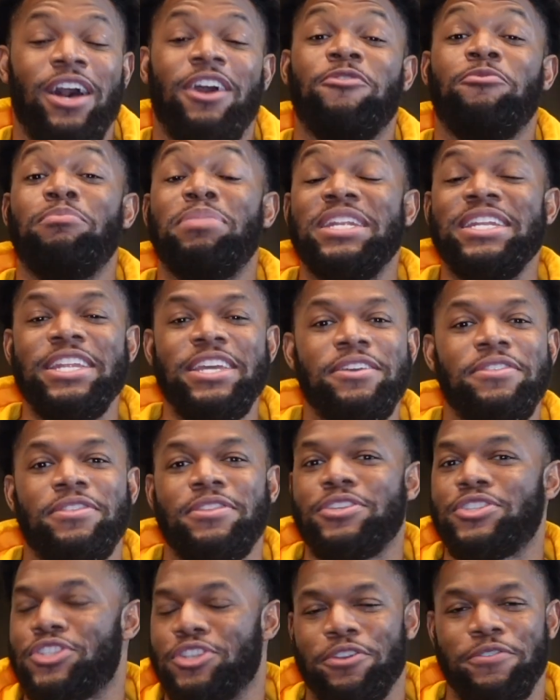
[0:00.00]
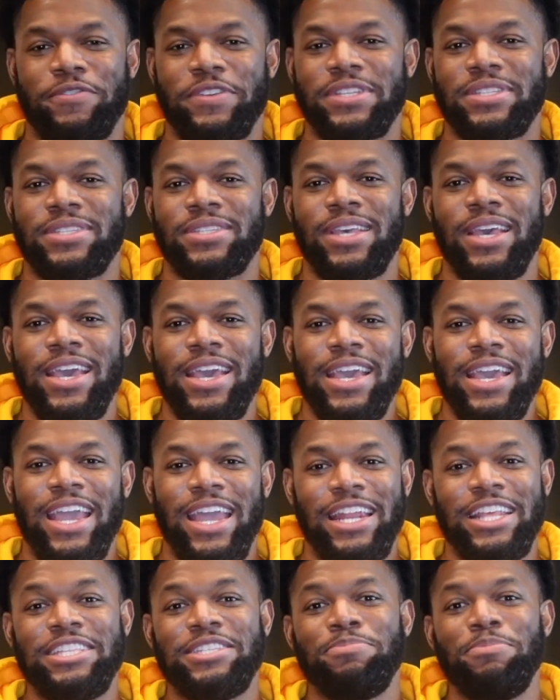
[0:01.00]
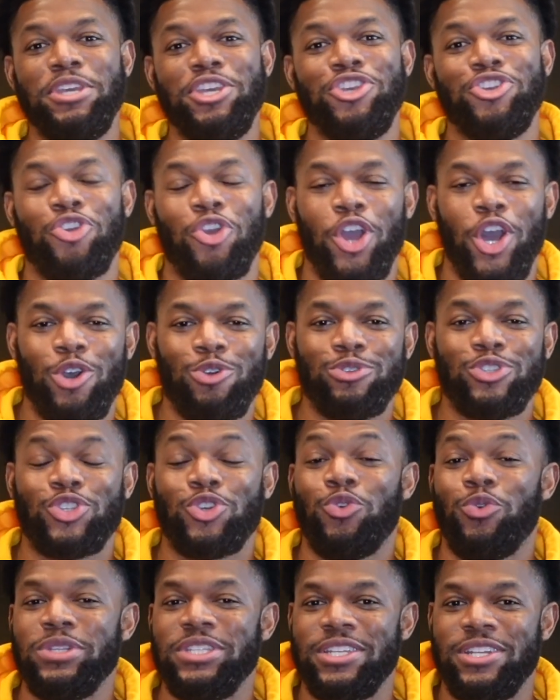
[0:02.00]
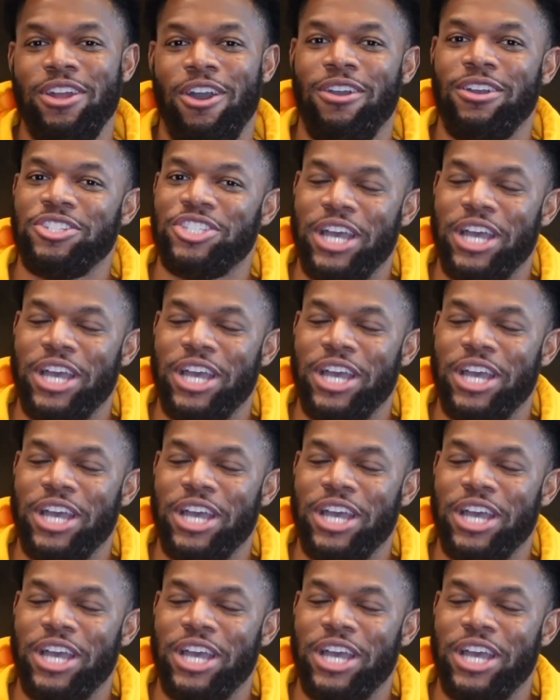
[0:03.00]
of Beneath the Surface, and it's me, your host, Quentin R.